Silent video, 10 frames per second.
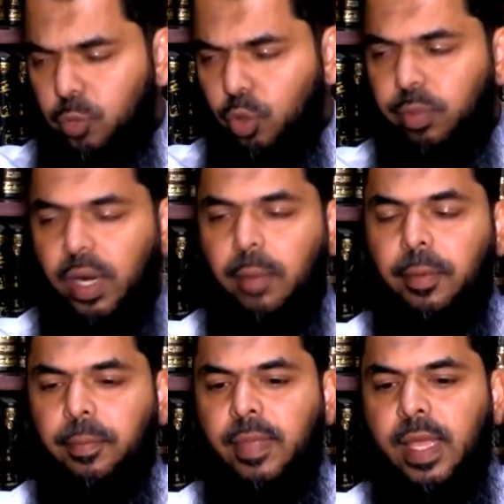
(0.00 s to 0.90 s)
No
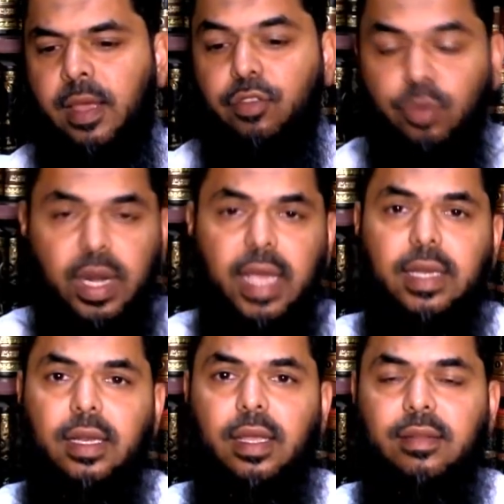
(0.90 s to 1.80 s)
problem. So what I
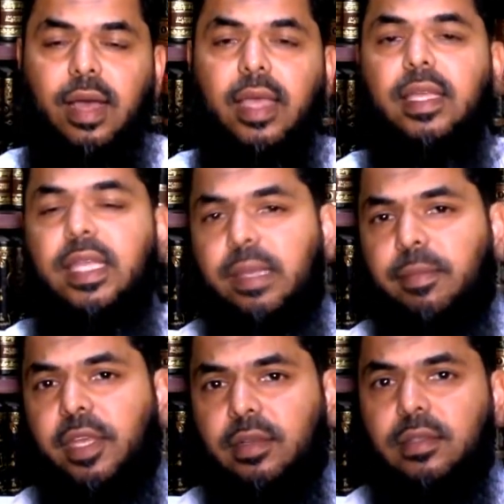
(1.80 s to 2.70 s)
did is I
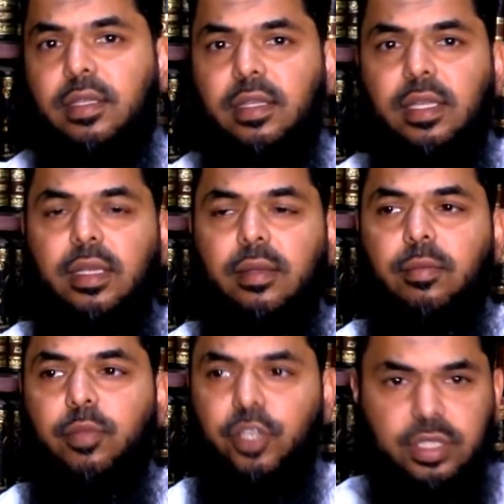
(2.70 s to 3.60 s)
emailed the
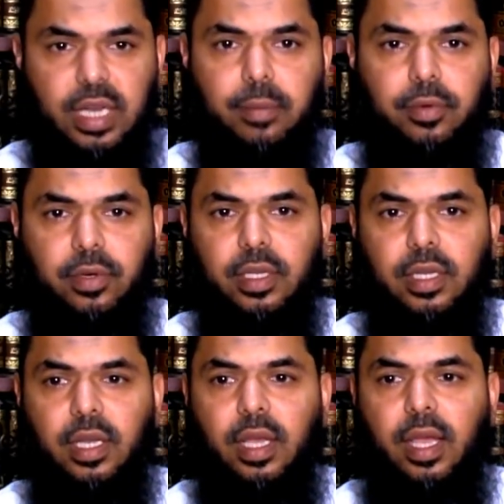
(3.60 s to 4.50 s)
British Library
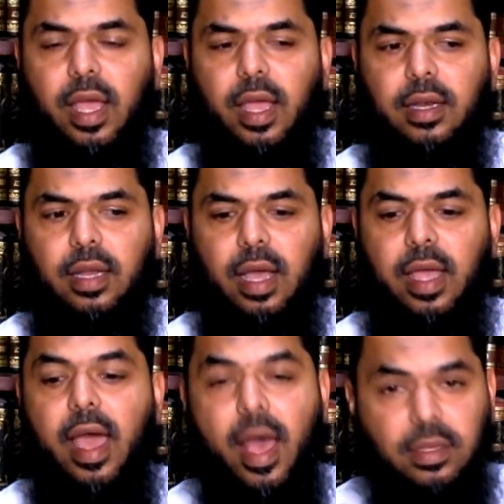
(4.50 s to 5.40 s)
and
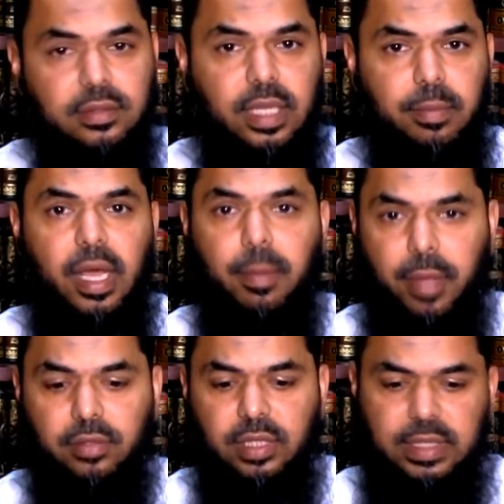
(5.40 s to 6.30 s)
I asked them
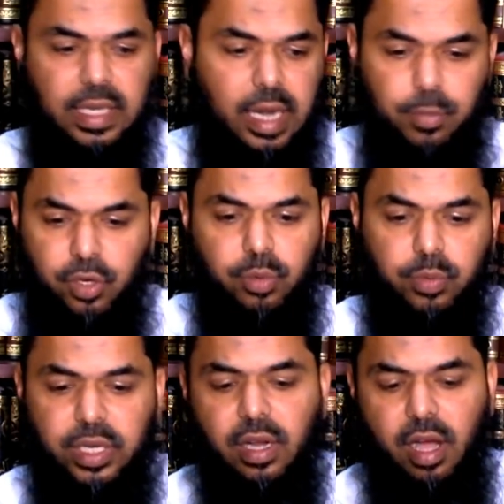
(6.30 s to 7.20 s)
about this and I'm going to
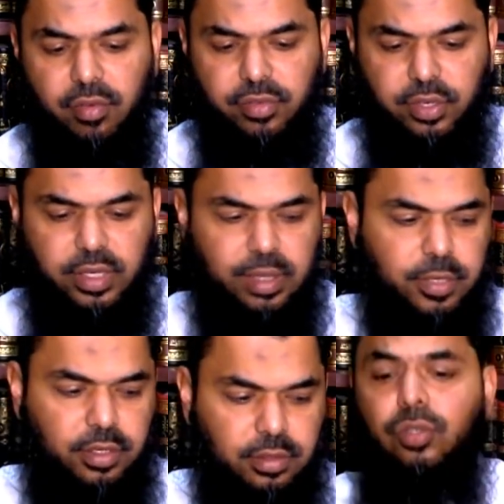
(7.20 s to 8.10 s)
read off their
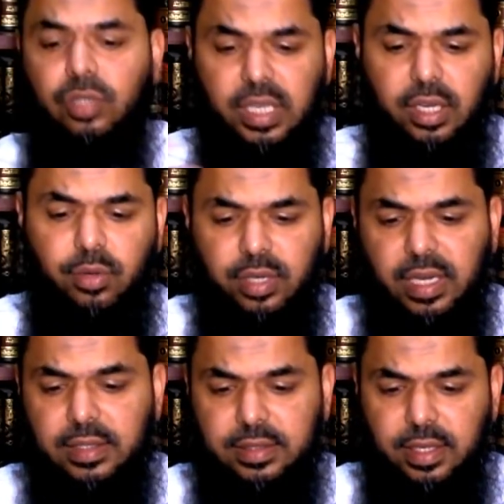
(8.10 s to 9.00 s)
email. So the inquiry
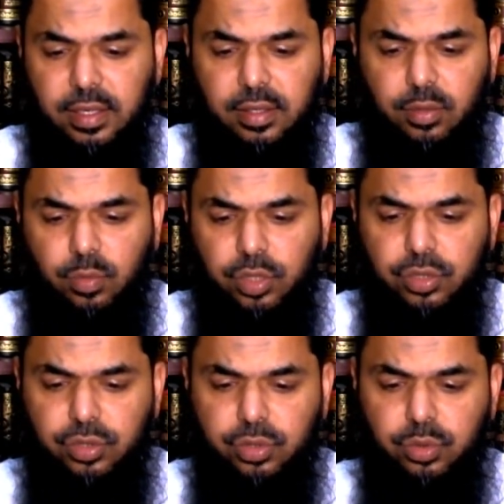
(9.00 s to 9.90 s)
I sent
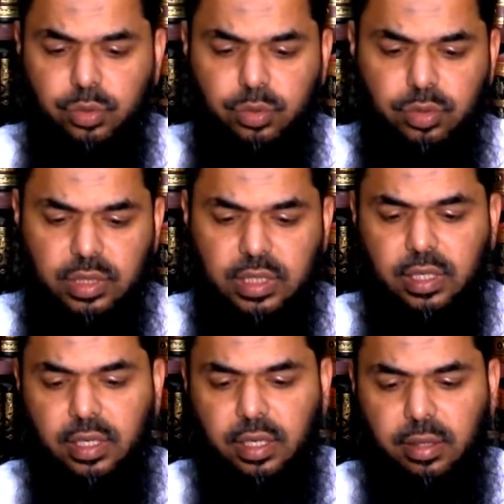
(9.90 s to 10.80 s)
was to
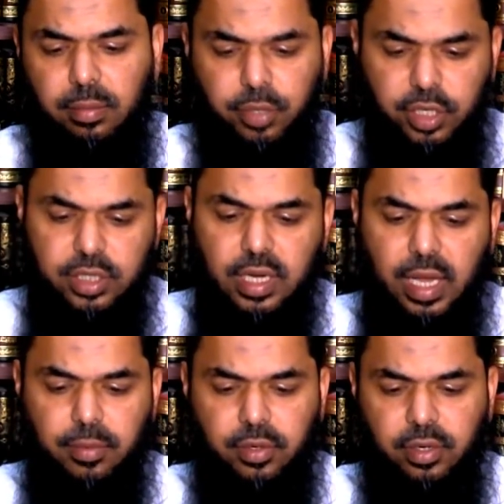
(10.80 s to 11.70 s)
the British
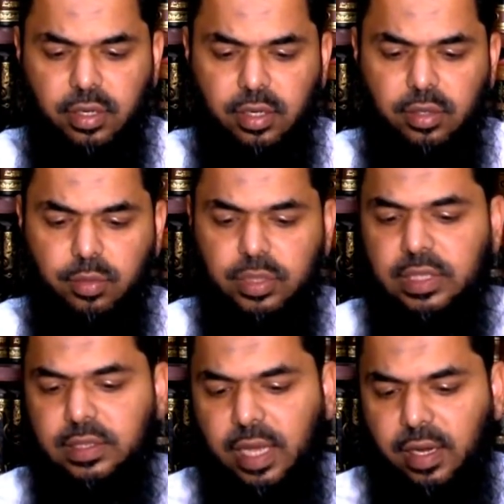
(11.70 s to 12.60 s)
Library which
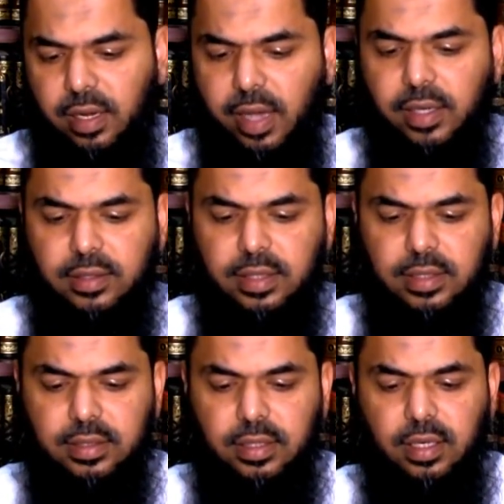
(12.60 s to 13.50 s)
is at
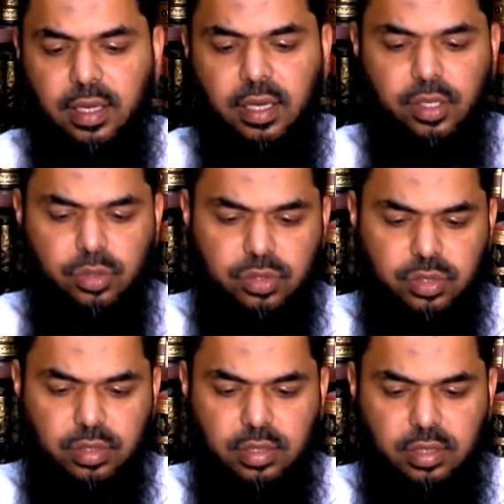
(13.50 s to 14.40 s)
96 uh,
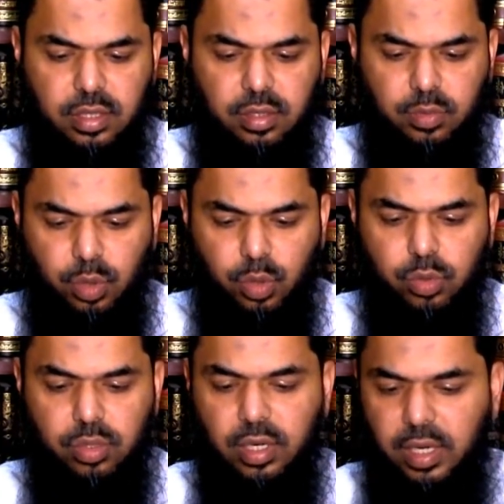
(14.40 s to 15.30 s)
Euston
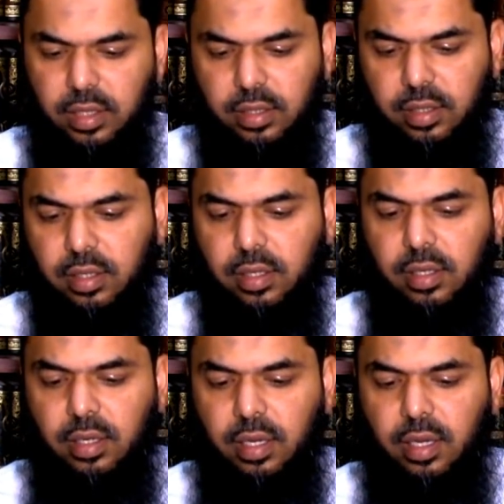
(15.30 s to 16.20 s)
Road, London,
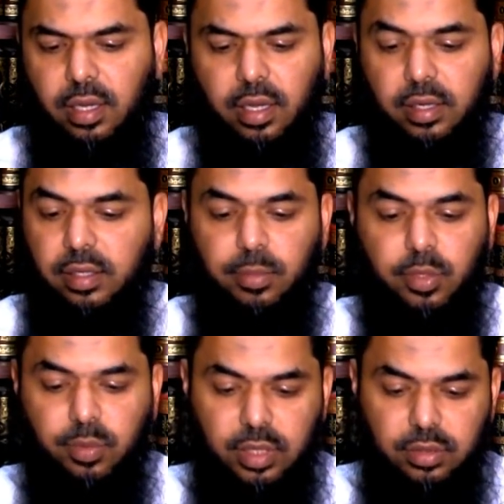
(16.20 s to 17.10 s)
uh,
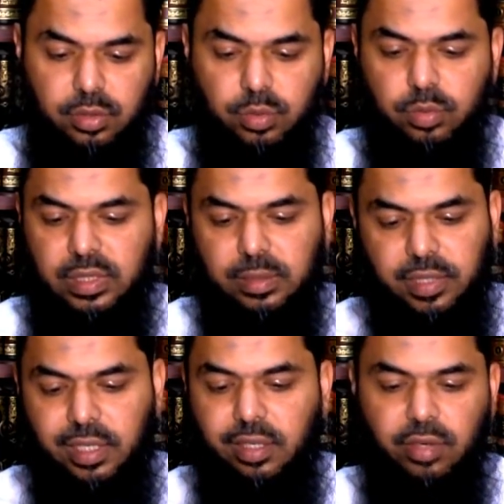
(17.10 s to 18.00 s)
NW1
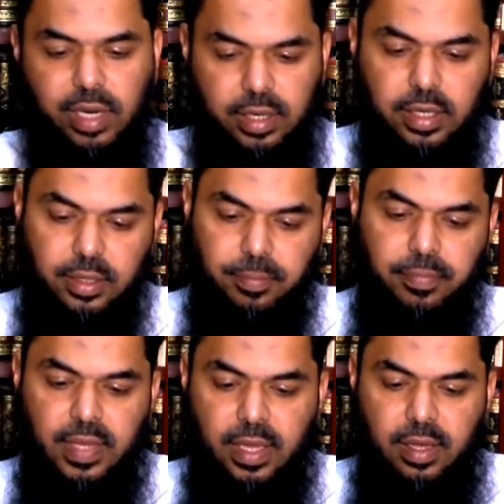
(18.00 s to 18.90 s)
2DB, United Kingdom.
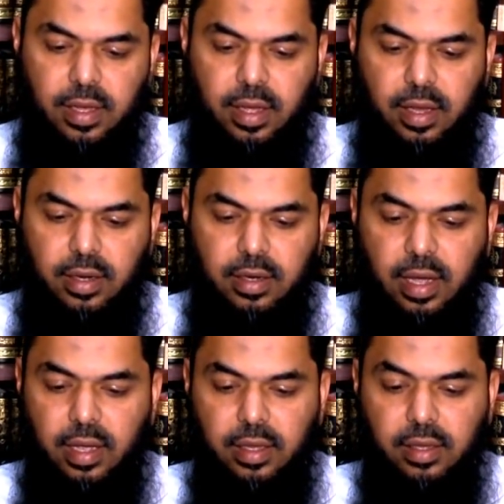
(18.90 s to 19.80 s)
And
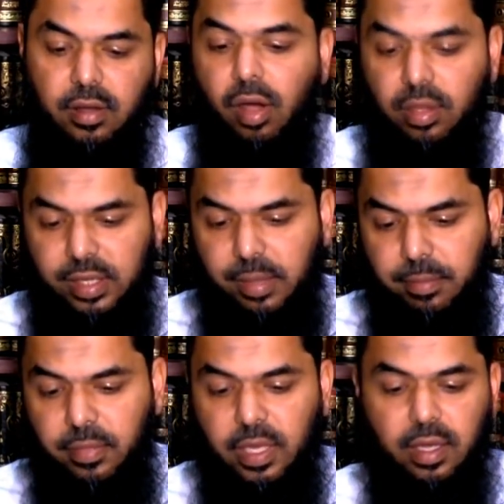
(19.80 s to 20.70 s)
I called
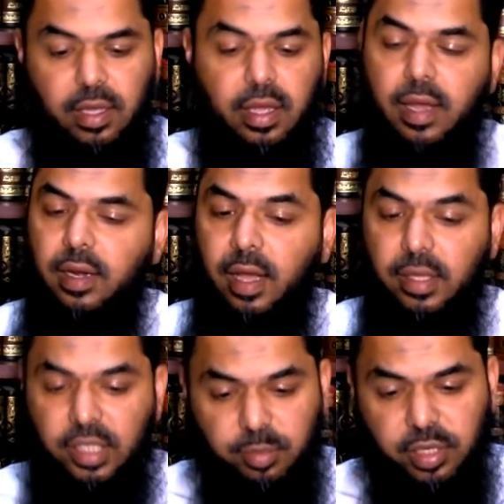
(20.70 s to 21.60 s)
them uh, and I
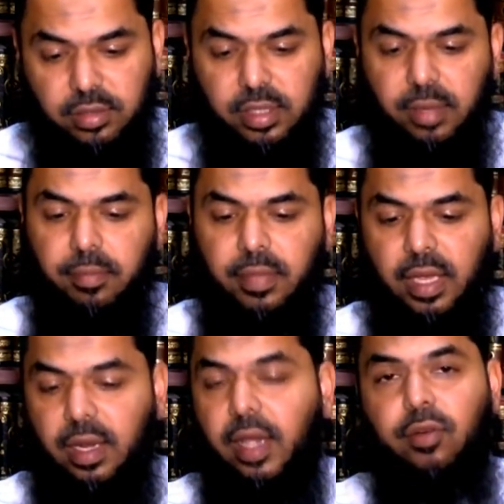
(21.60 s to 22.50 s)
emailed them
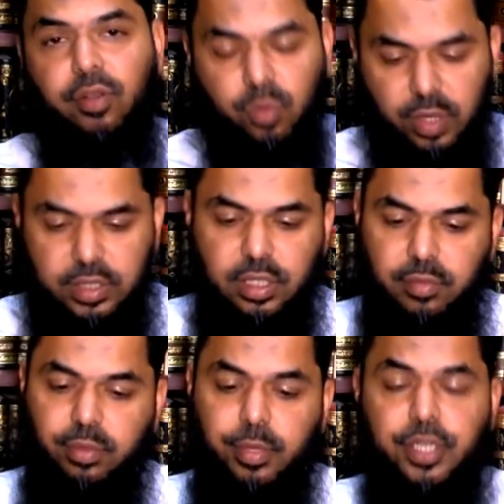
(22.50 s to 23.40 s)
and I requested
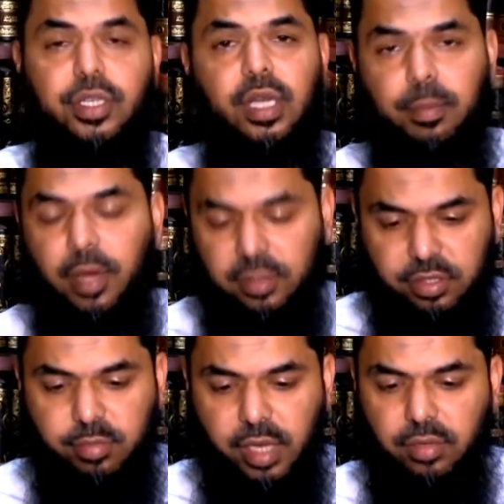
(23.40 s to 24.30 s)
information about
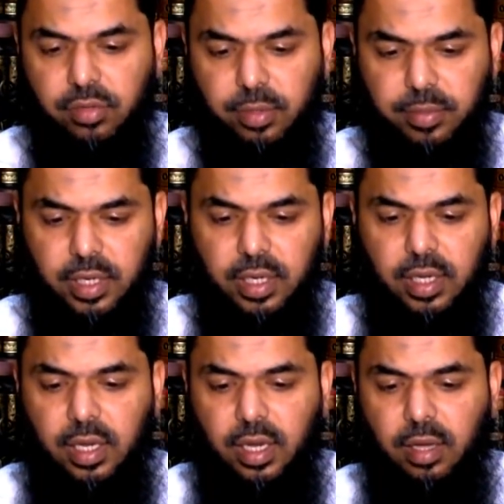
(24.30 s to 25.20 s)
this manuscript.
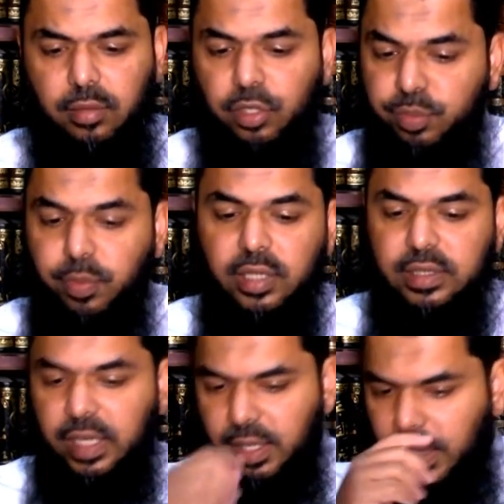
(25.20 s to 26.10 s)
Uh, the
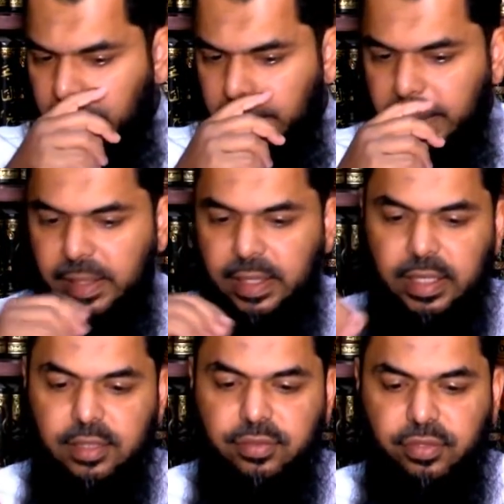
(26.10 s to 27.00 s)
response I got
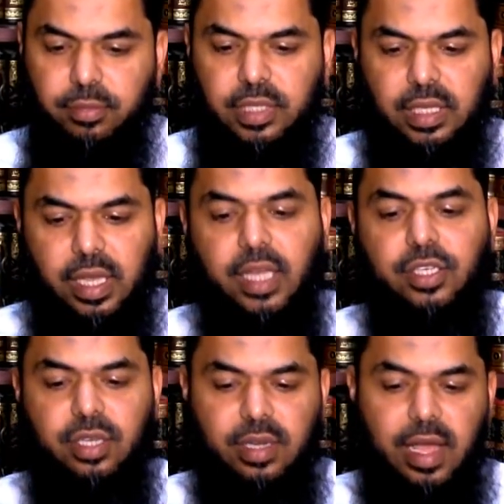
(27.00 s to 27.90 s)
is from the
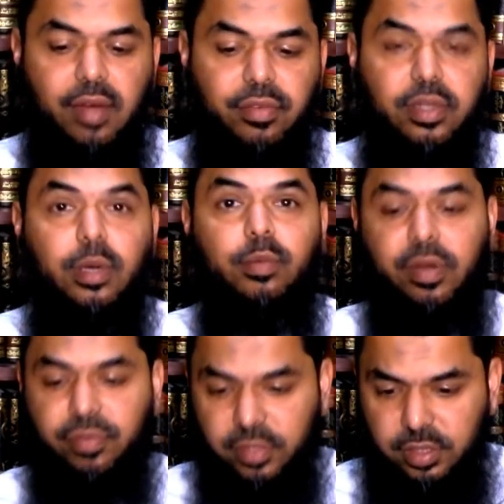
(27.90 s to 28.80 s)
Asian Africa
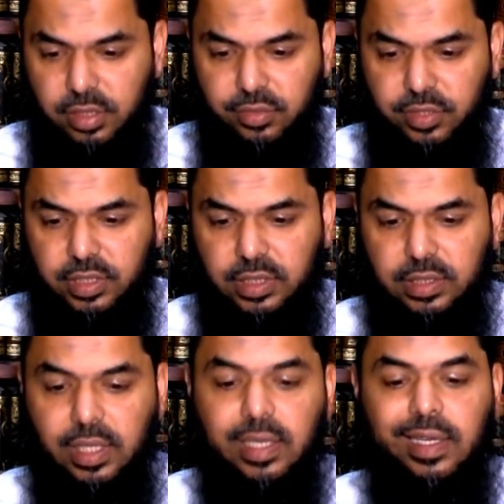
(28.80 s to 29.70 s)
Reference
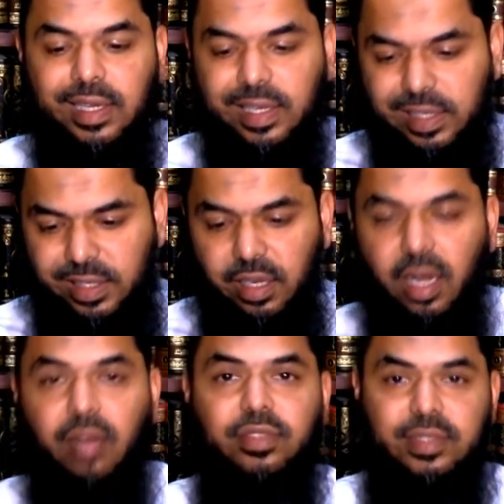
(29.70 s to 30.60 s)
Services India
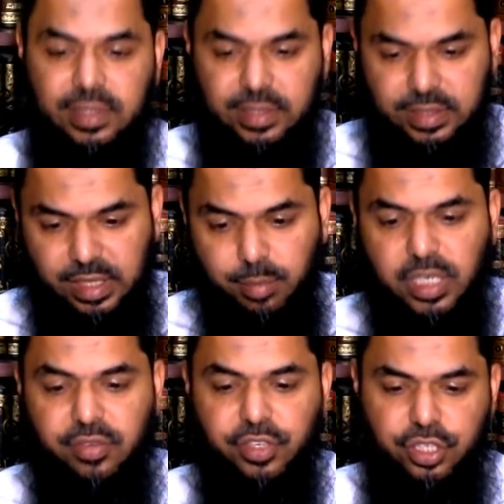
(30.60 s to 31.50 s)
office, that's a
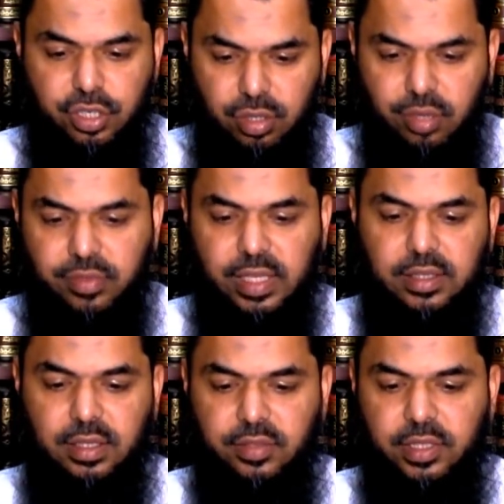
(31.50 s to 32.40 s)
subdivision of that
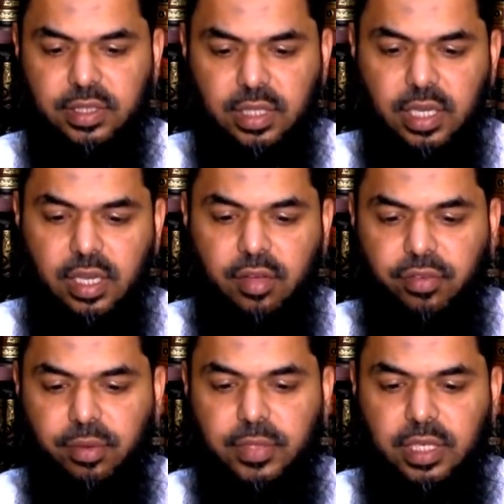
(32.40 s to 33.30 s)
service,
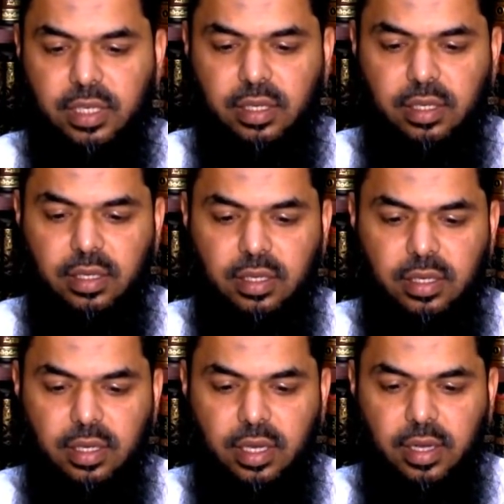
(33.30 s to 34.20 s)
from the
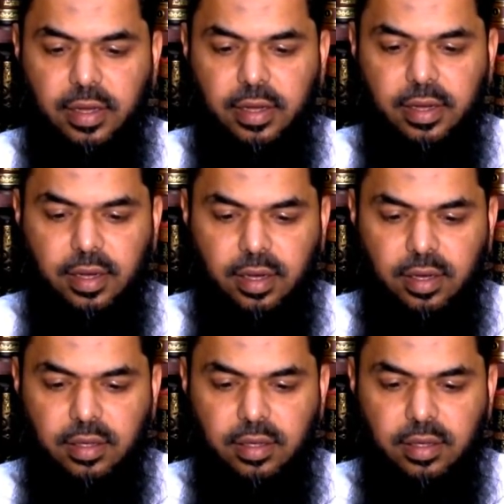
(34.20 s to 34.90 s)
uh,